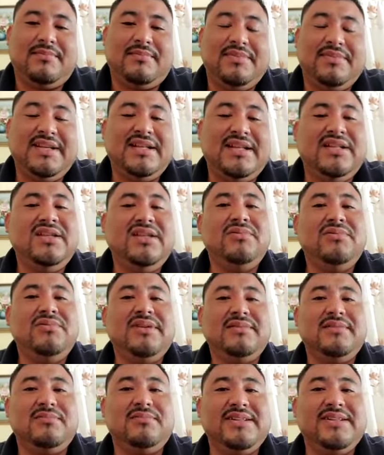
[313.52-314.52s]
They knew
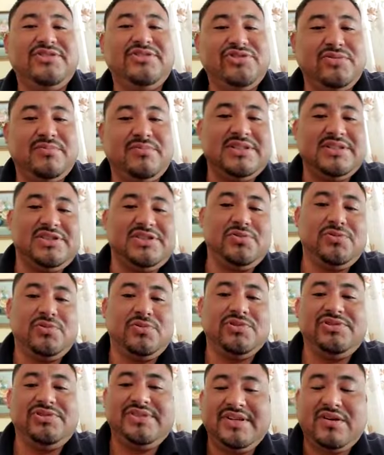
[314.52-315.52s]
that when someone
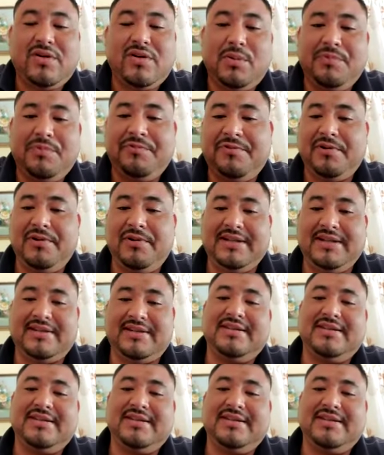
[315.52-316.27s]
shows, they come for it.